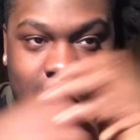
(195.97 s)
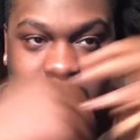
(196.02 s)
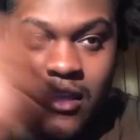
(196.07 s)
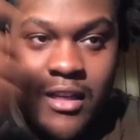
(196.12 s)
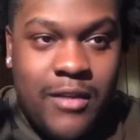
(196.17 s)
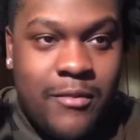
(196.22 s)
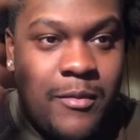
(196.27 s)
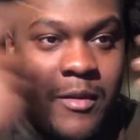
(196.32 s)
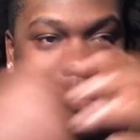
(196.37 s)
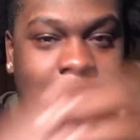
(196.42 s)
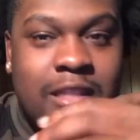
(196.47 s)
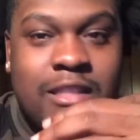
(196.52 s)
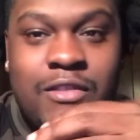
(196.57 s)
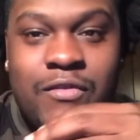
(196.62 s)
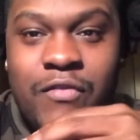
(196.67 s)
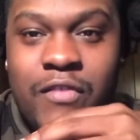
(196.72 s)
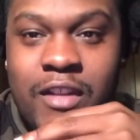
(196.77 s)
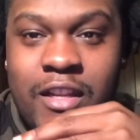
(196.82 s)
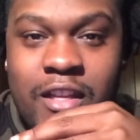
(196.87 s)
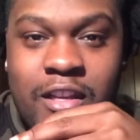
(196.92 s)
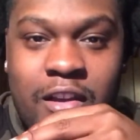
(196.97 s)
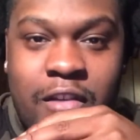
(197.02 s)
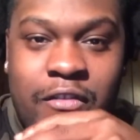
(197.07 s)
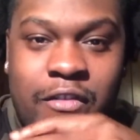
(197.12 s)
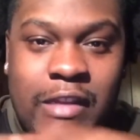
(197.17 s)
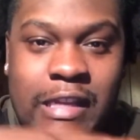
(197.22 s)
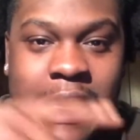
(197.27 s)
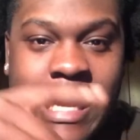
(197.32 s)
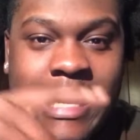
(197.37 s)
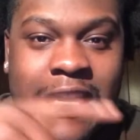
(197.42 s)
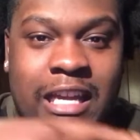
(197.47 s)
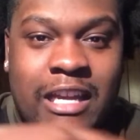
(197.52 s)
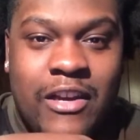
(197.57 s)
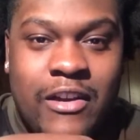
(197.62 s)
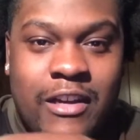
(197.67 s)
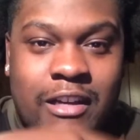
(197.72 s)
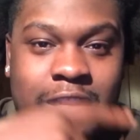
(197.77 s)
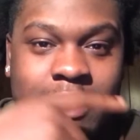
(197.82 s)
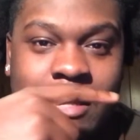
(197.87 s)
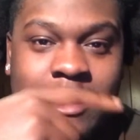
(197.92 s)
yeah, man, that's the video. If you like it, go
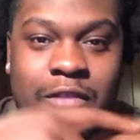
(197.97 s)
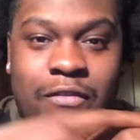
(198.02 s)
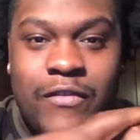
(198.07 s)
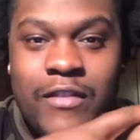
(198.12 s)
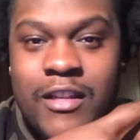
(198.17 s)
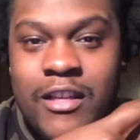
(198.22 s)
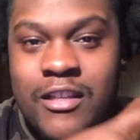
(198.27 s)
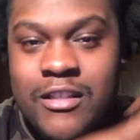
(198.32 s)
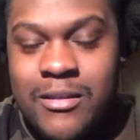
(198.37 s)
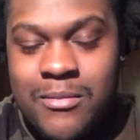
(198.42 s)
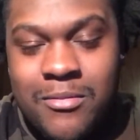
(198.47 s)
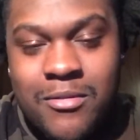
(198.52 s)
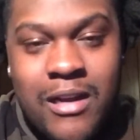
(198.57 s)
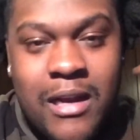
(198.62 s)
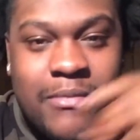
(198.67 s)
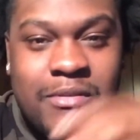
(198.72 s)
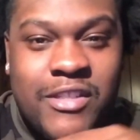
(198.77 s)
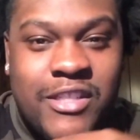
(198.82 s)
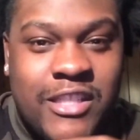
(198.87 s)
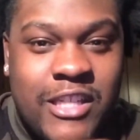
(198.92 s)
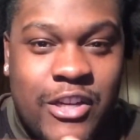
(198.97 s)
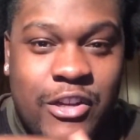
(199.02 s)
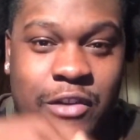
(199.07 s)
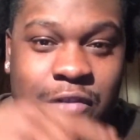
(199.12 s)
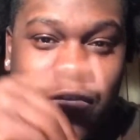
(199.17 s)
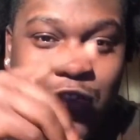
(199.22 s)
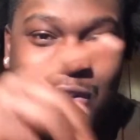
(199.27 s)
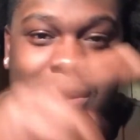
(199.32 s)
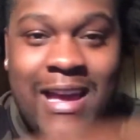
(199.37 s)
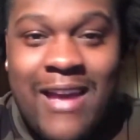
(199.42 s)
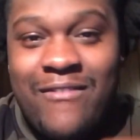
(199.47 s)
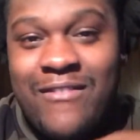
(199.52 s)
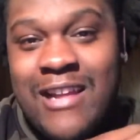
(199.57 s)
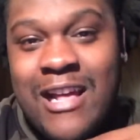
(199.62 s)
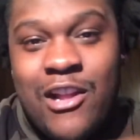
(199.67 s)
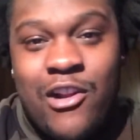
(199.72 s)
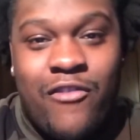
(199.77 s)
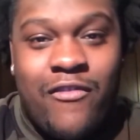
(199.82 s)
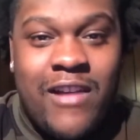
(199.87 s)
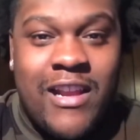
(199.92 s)
ahead and like the video. Subscribe to the channel if you have
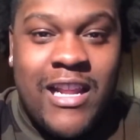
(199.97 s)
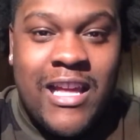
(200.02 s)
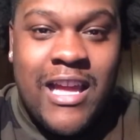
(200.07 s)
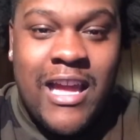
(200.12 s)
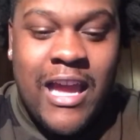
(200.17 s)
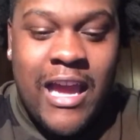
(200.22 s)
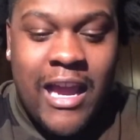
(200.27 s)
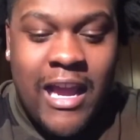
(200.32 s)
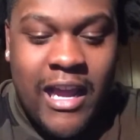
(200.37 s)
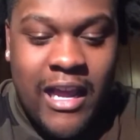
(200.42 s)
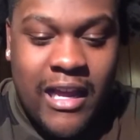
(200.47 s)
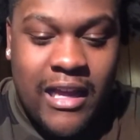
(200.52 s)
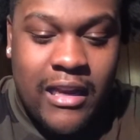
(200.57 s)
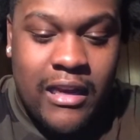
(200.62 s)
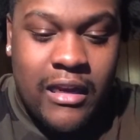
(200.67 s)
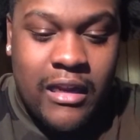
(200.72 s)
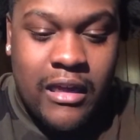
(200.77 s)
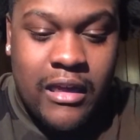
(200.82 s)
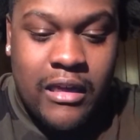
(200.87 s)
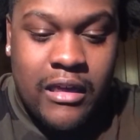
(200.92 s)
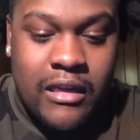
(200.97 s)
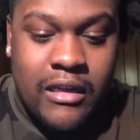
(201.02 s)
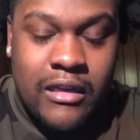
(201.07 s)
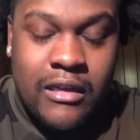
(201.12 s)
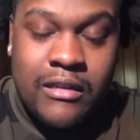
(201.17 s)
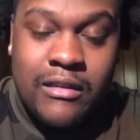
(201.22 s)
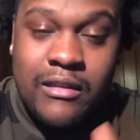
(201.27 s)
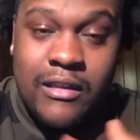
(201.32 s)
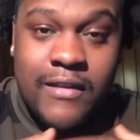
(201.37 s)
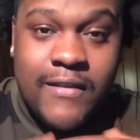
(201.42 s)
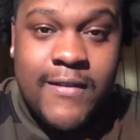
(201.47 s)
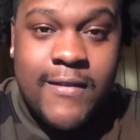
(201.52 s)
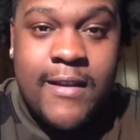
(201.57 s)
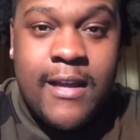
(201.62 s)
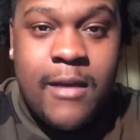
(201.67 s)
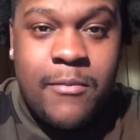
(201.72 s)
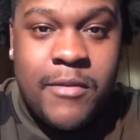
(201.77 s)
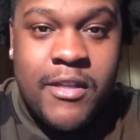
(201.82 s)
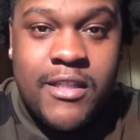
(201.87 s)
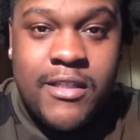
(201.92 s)
not already. And leave some
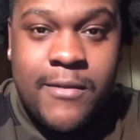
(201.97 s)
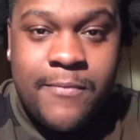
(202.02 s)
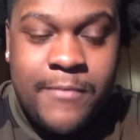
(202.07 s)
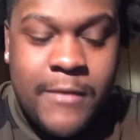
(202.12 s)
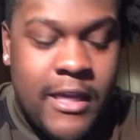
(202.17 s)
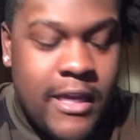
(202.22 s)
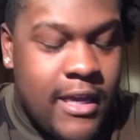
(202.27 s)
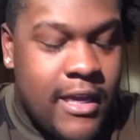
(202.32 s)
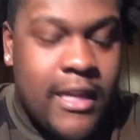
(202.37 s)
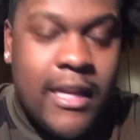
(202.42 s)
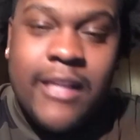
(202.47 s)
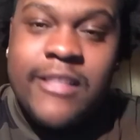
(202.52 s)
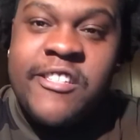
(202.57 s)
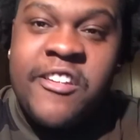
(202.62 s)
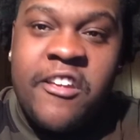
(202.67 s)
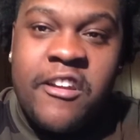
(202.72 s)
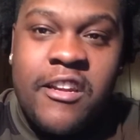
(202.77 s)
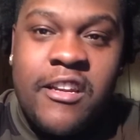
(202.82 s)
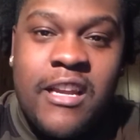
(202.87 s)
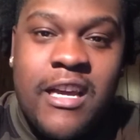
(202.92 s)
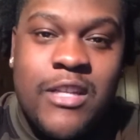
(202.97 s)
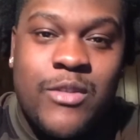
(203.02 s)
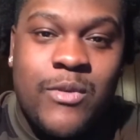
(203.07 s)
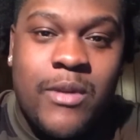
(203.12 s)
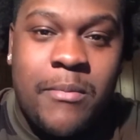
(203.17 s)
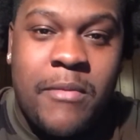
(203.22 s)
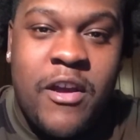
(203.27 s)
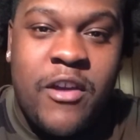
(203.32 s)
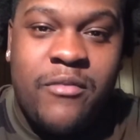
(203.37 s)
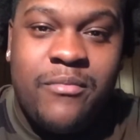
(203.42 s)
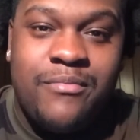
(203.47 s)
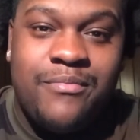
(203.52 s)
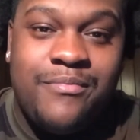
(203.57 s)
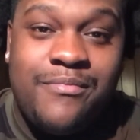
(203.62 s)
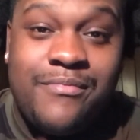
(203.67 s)
comments. And I'll see you on the next one. I'm out.